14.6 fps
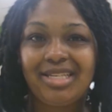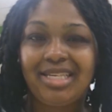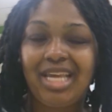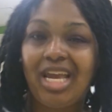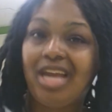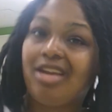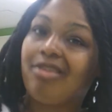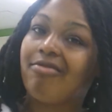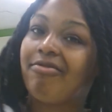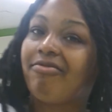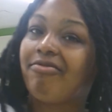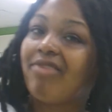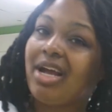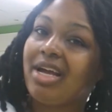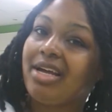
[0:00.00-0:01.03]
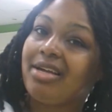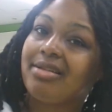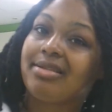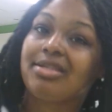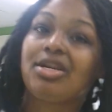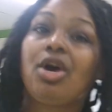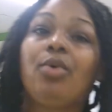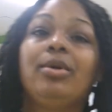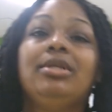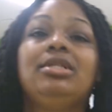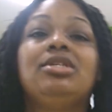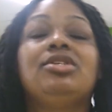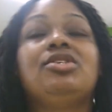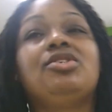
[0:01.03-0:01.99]
seeing your friends, going to
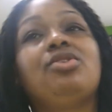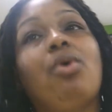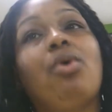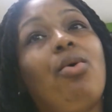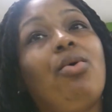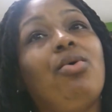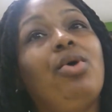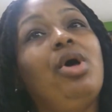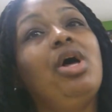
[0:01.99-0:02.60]
Seoul,